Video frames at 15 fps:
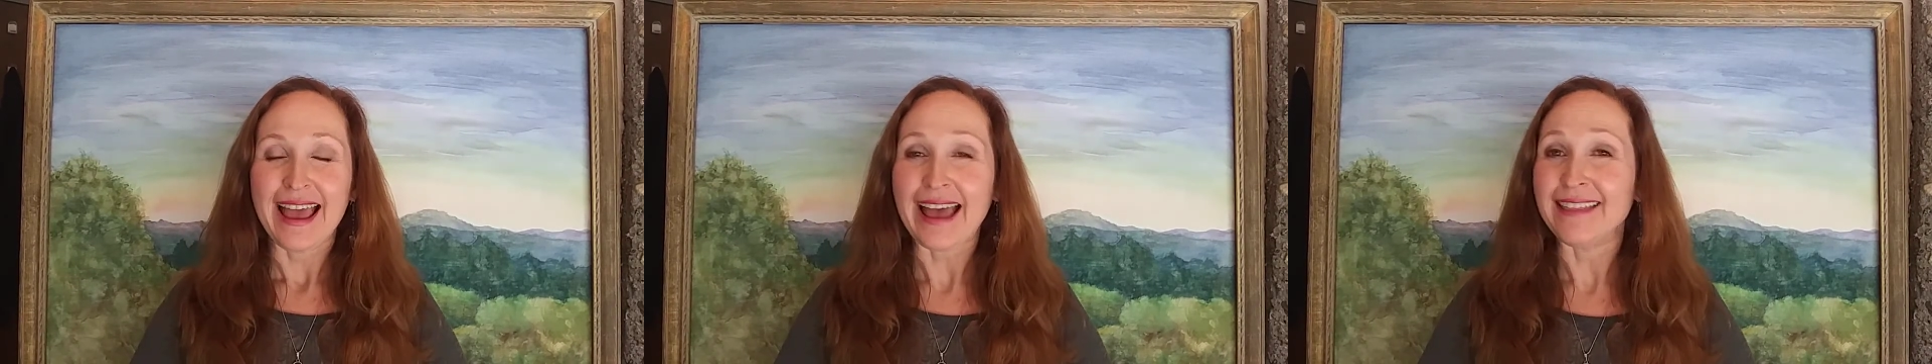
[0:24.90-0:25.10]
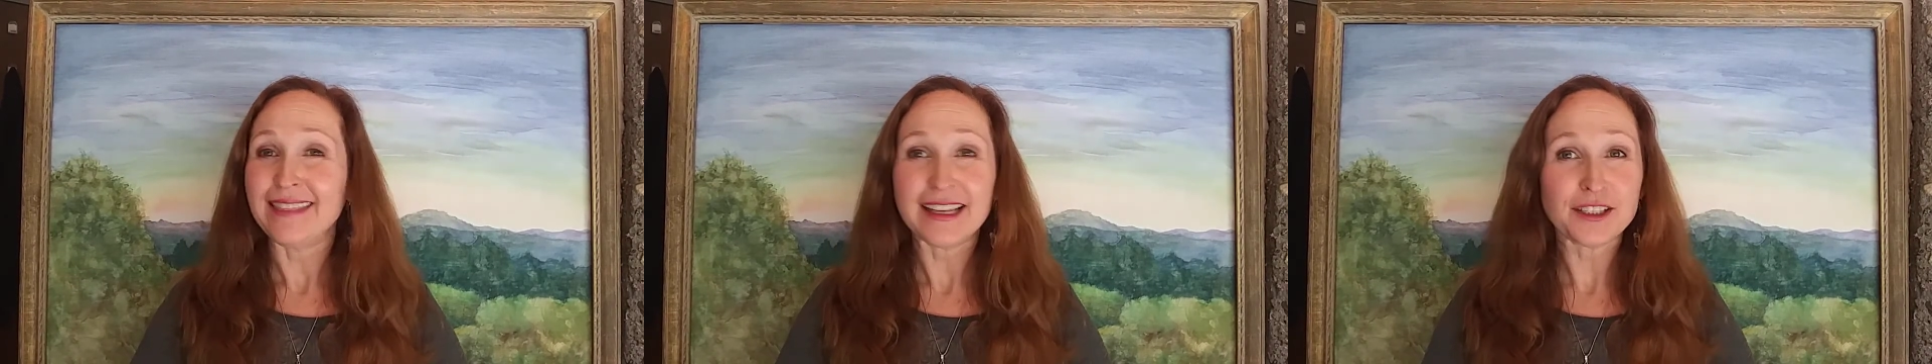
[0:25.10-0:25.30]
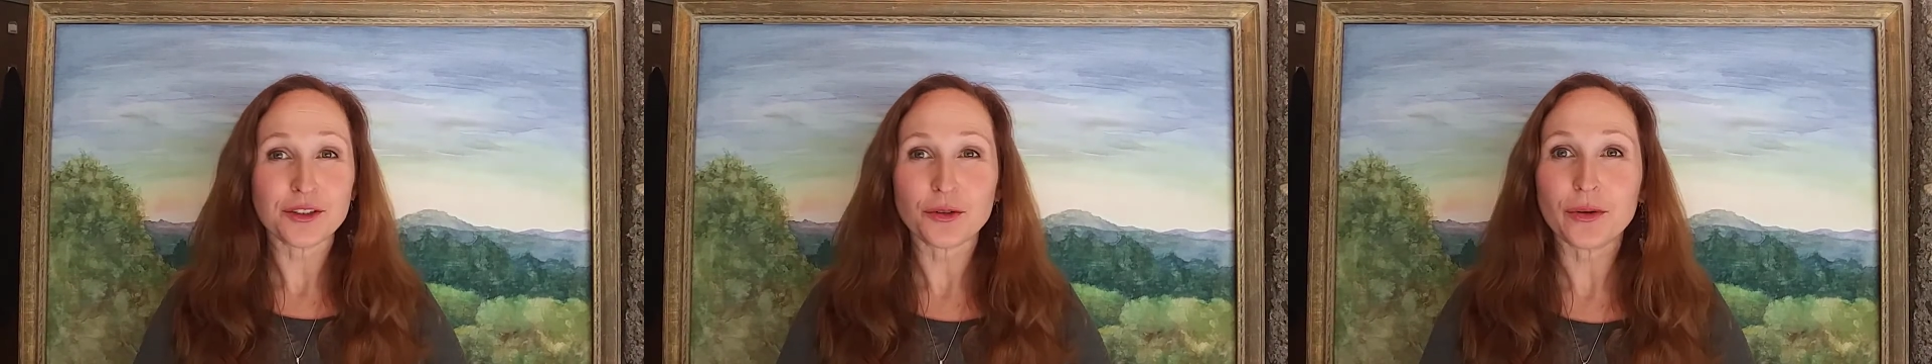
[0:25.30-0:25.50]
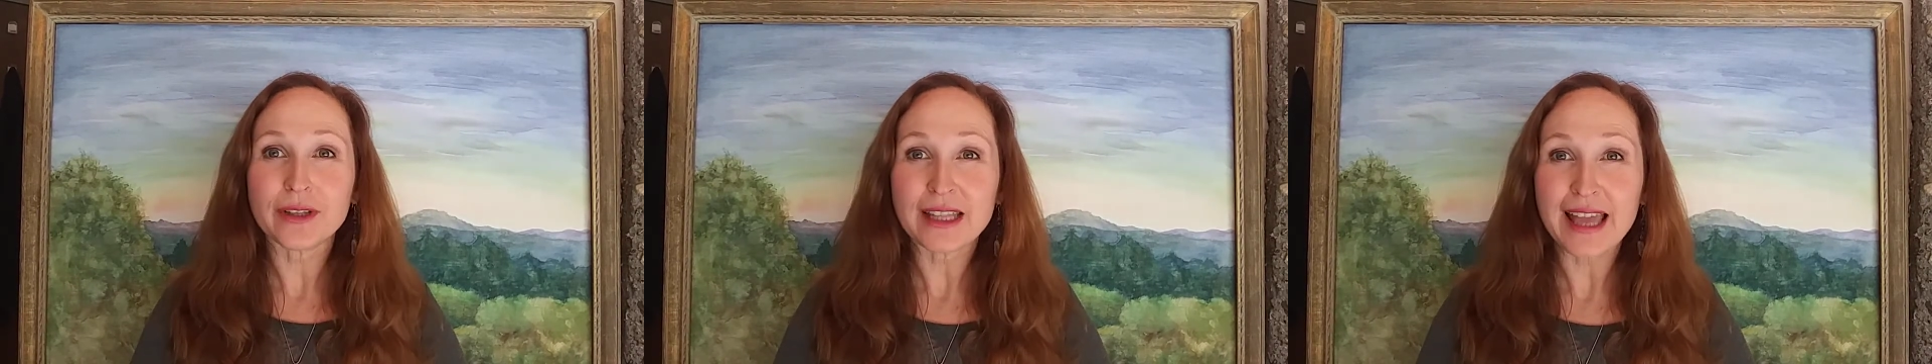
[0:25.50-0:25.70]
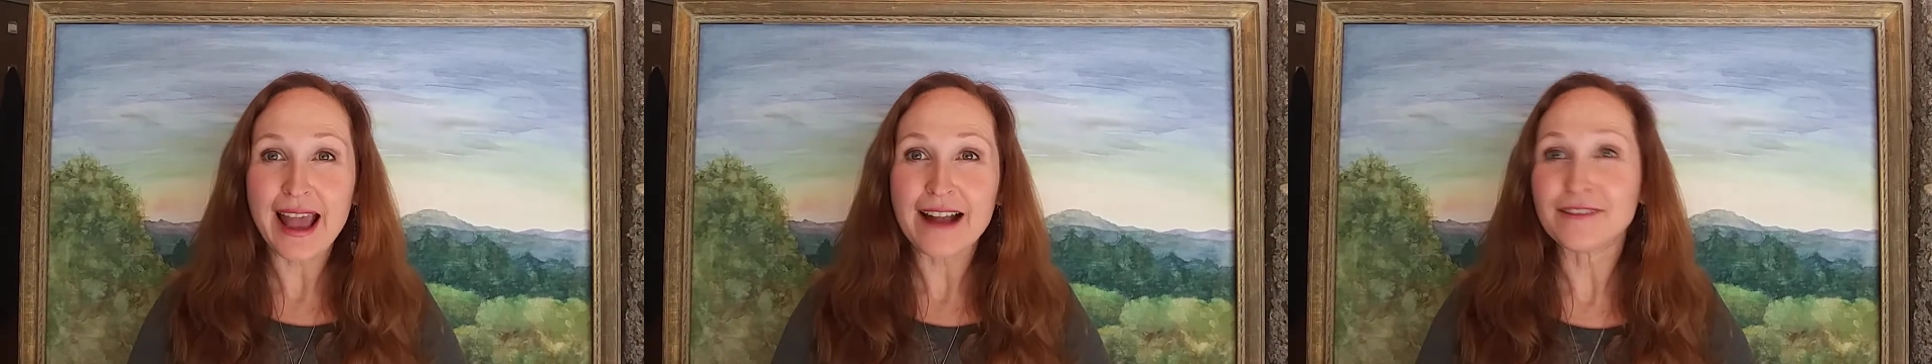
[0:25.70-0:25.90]
And then
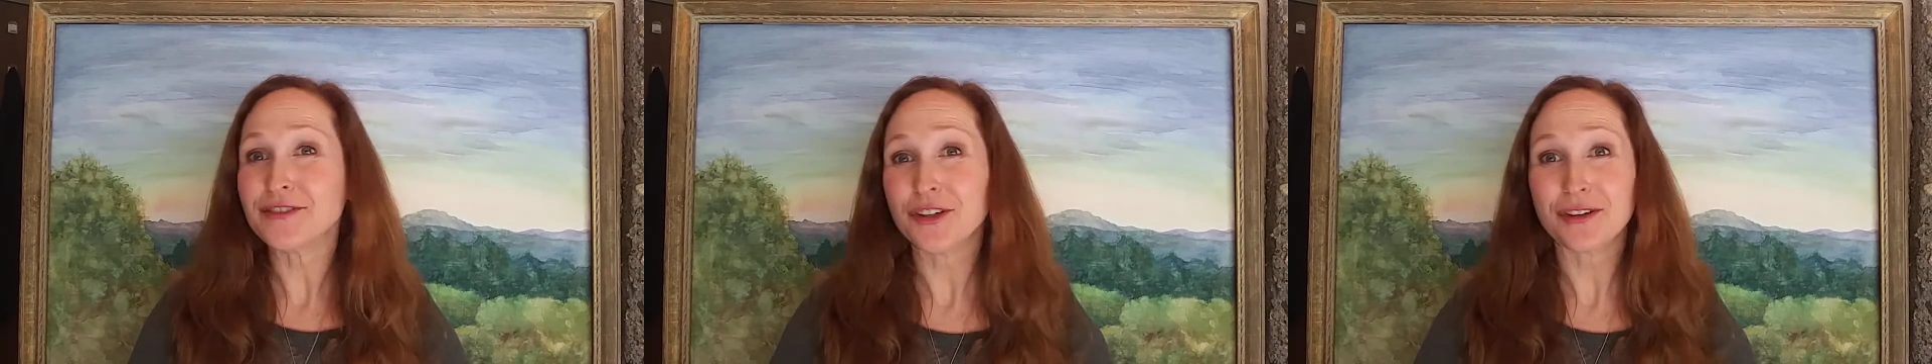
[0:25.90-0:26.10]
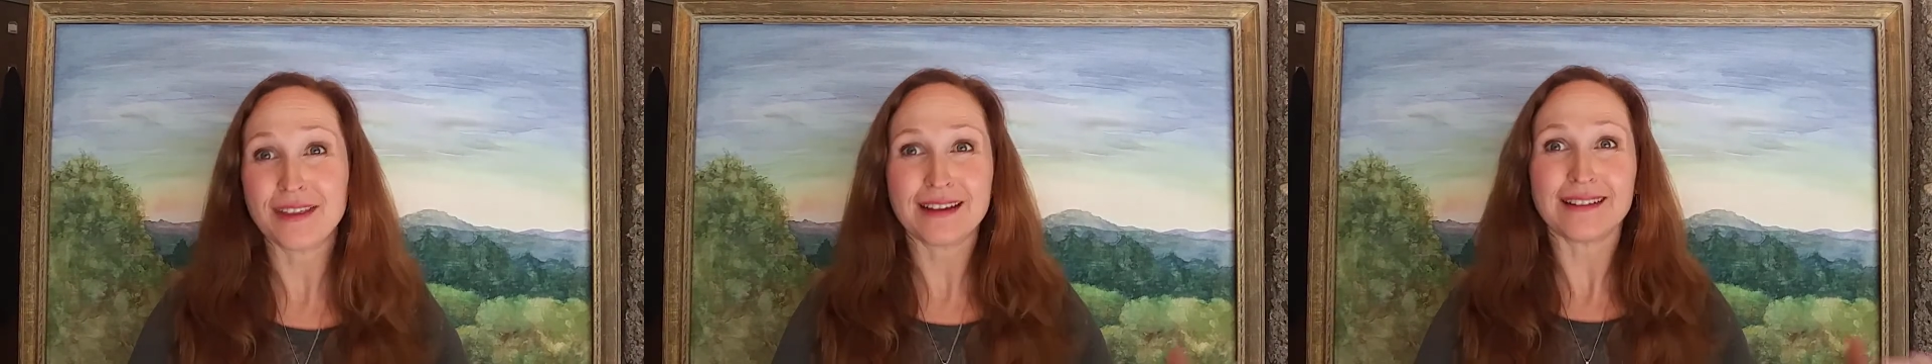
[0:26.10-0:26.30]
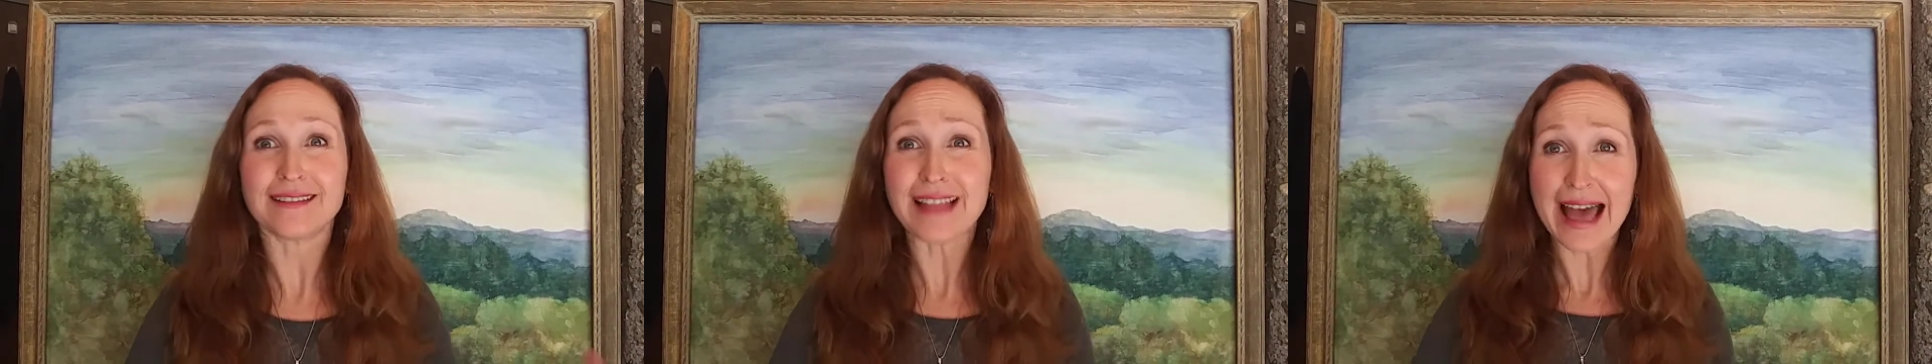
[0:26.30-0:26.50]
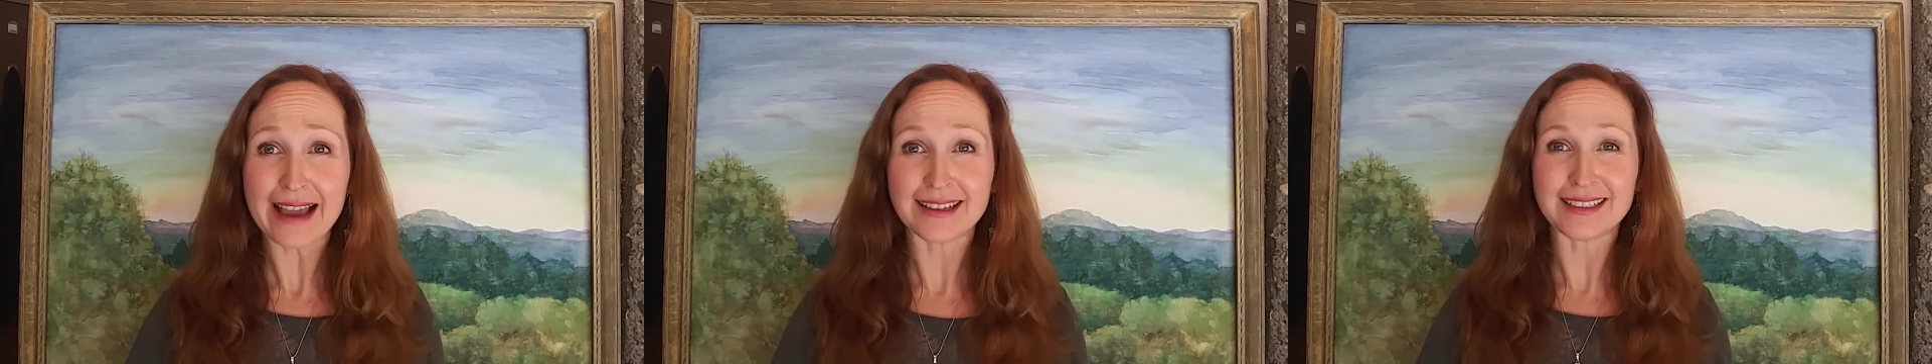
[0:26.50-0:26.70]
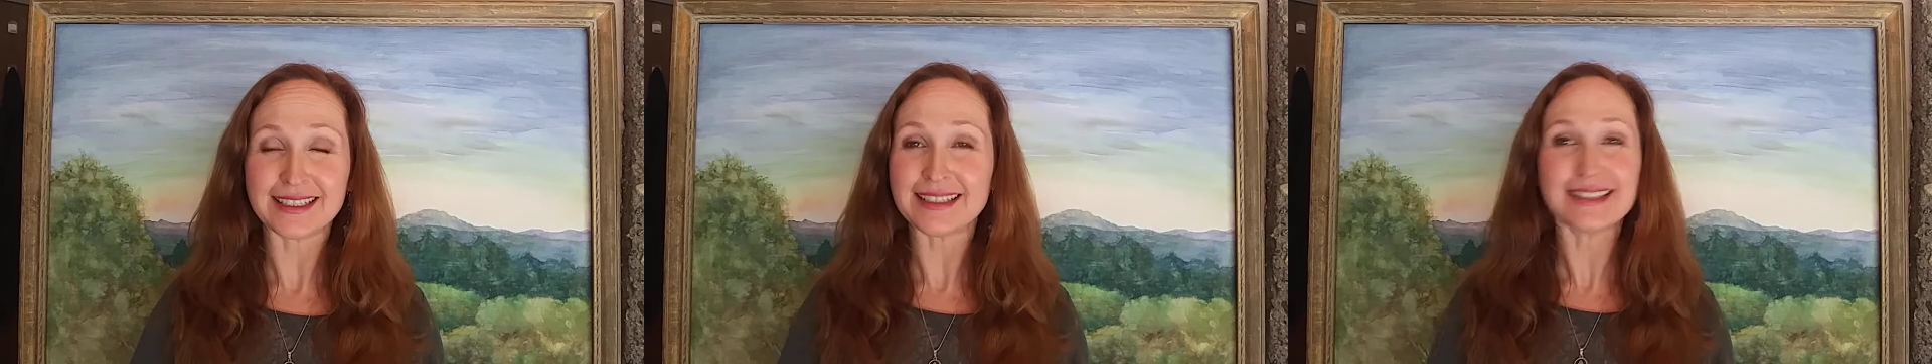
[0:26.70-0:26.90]
shortly after, the
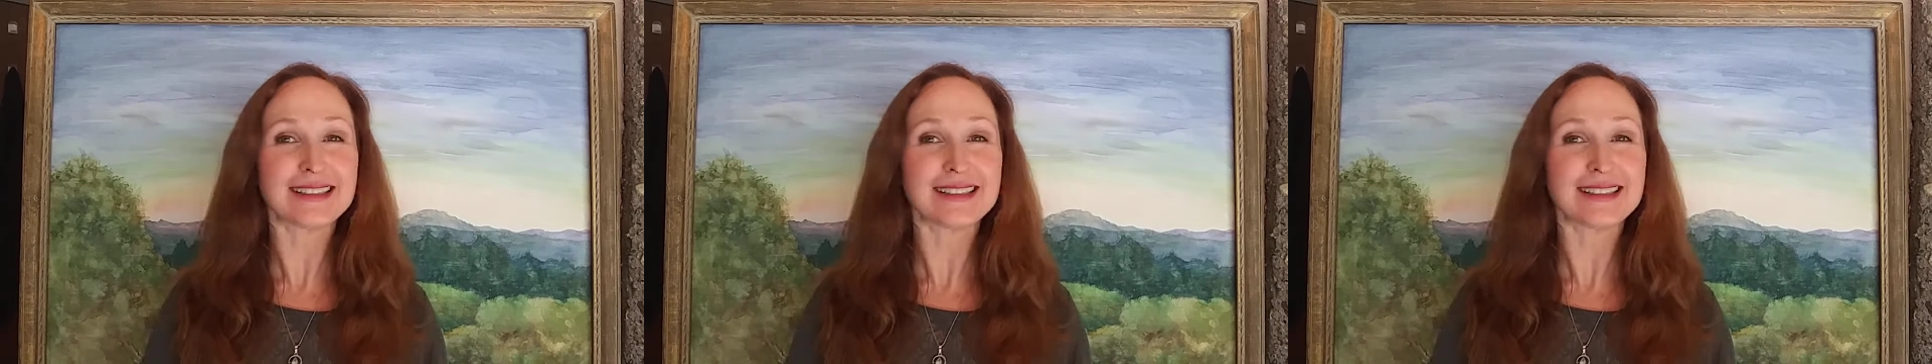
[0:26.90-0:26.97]
galactic